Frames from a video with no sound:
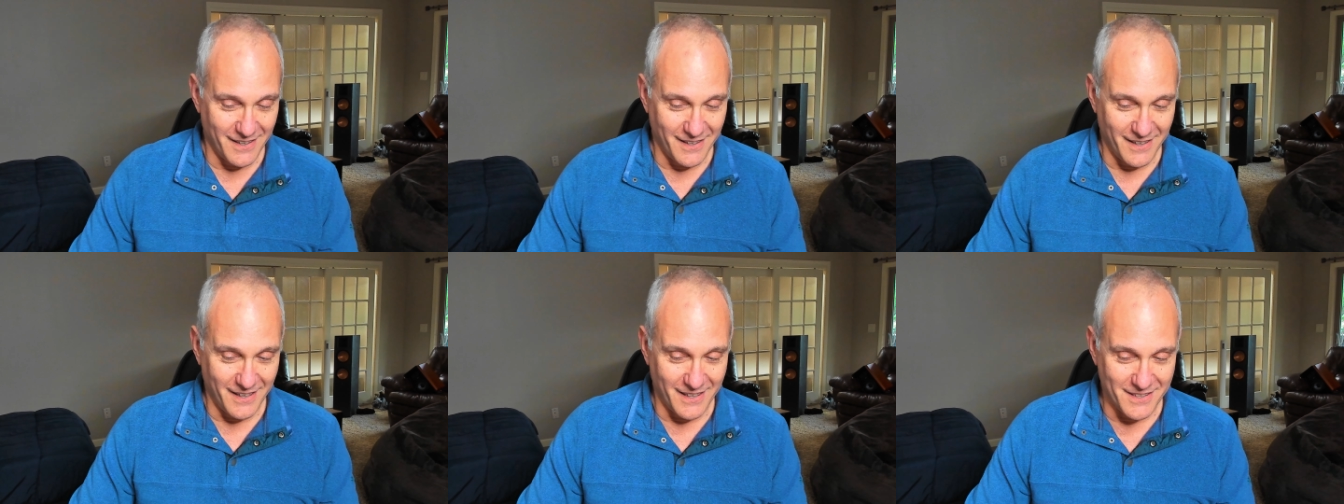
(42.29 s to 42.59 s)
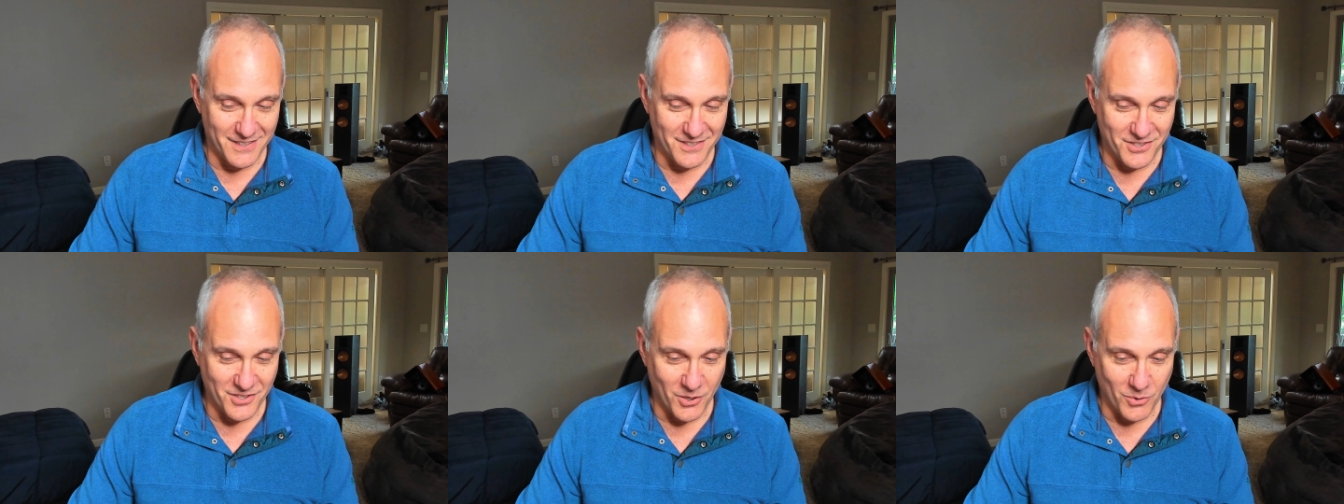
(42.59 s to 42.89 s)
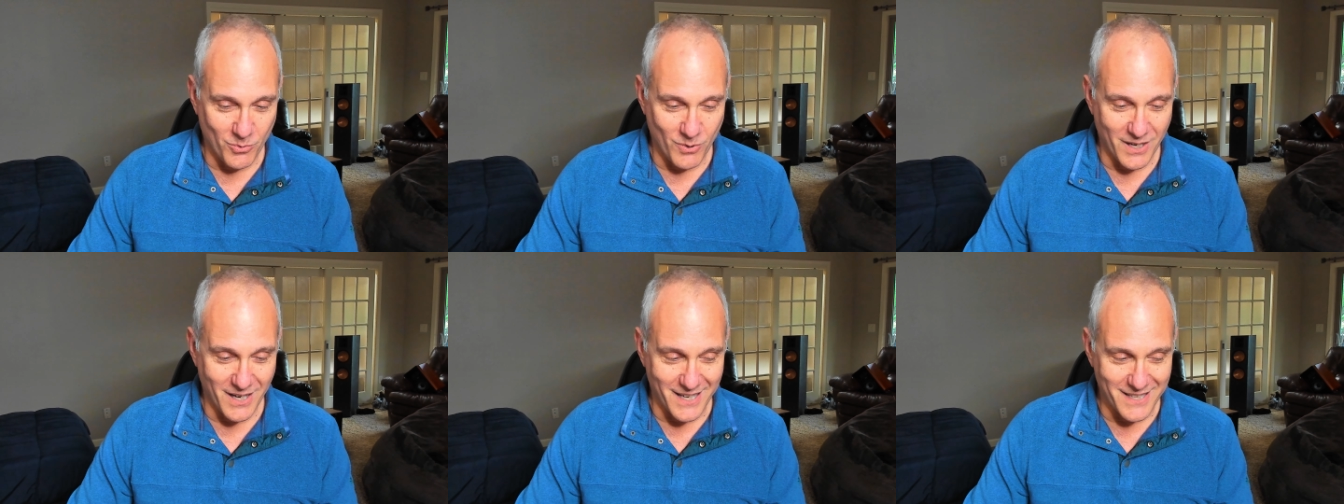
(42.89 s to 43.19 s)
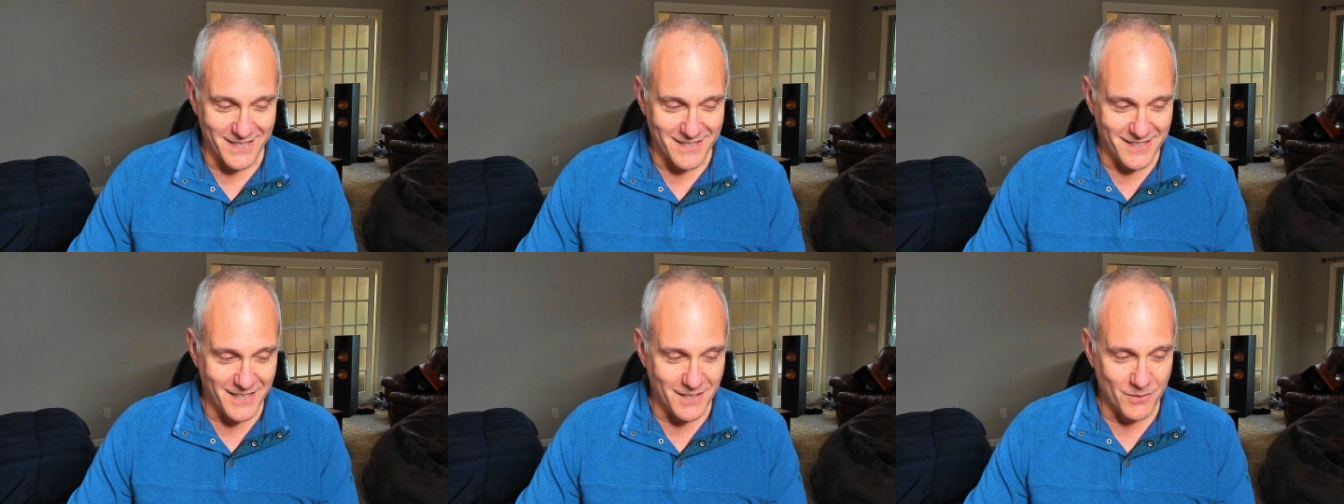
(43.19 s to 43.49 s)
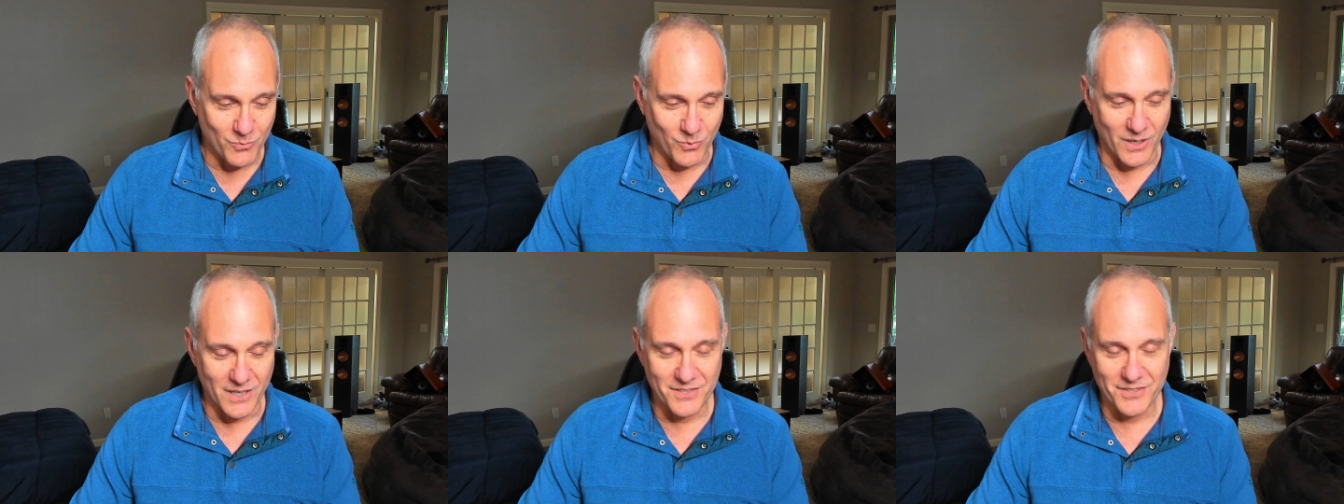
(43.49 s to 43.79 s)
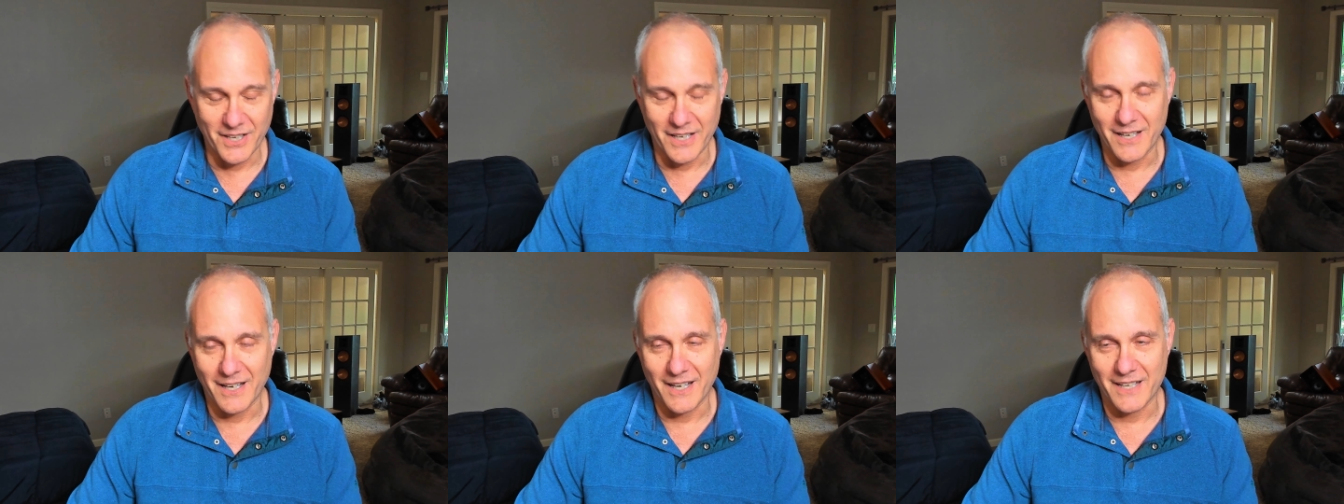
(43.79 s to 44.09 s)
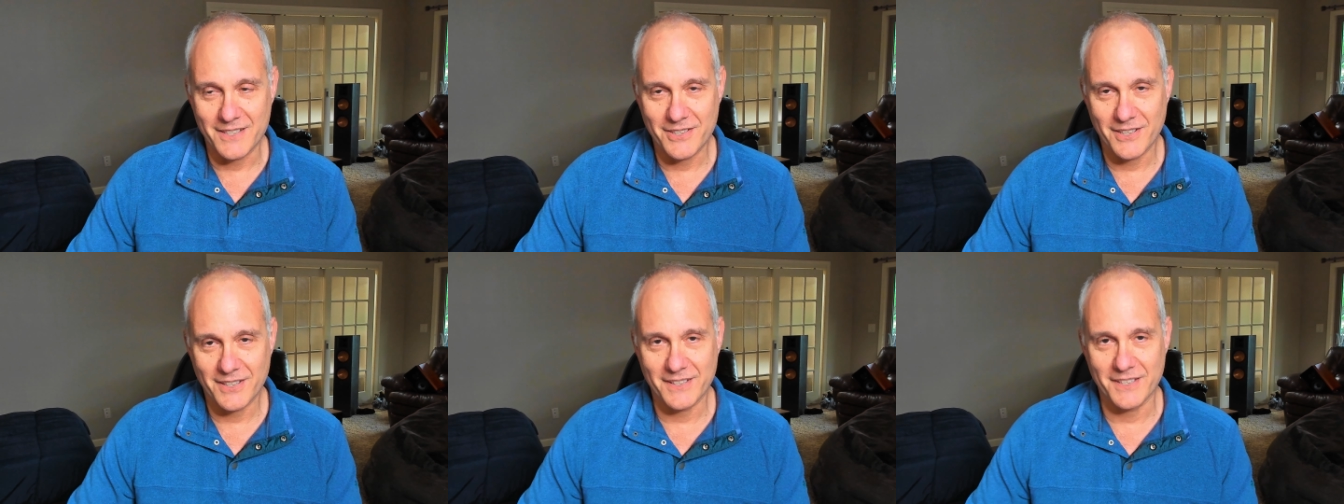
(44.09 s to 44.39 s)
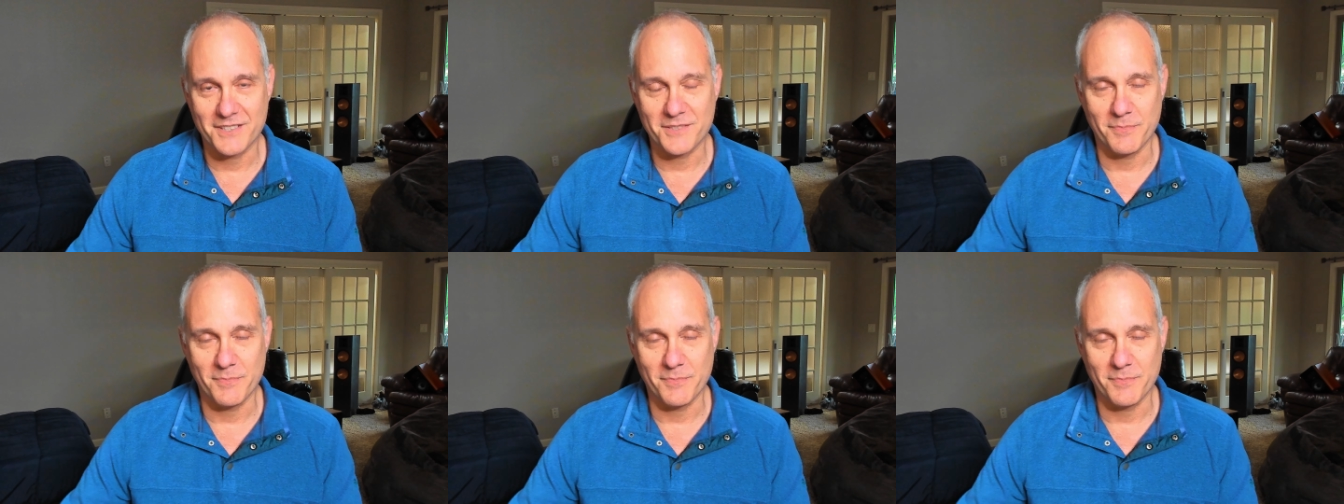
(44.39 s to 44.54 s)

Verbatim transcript: And so what I did was I, I took this